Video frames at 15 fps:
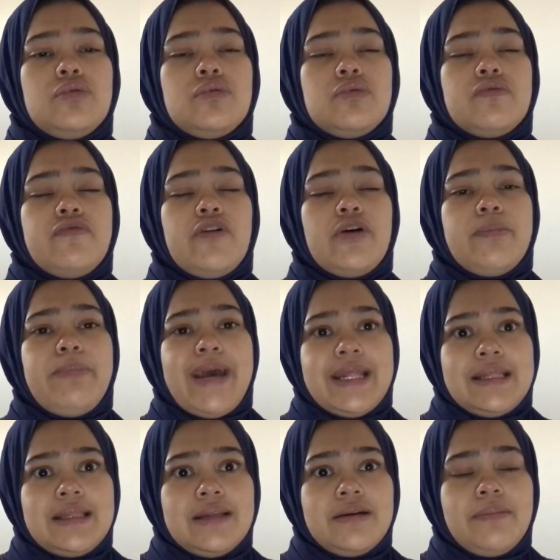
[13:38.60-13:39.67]
for
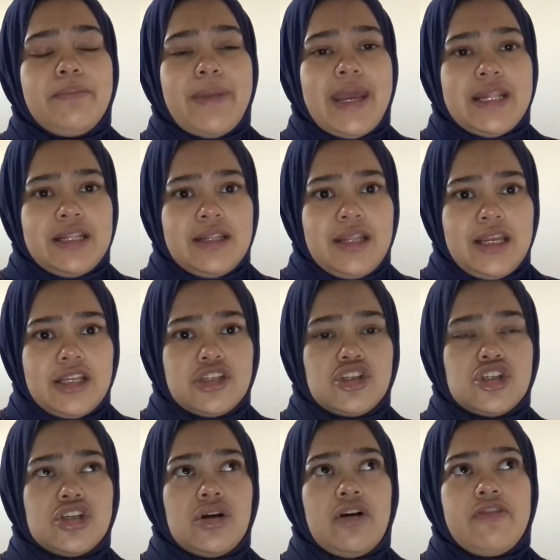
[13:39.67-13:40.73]
better
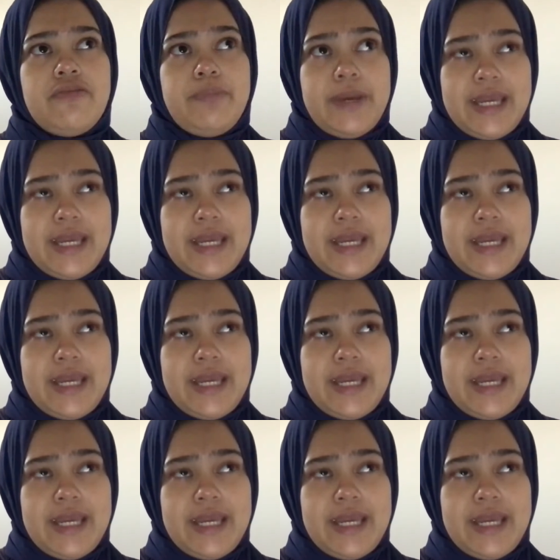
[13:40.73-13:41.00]
management of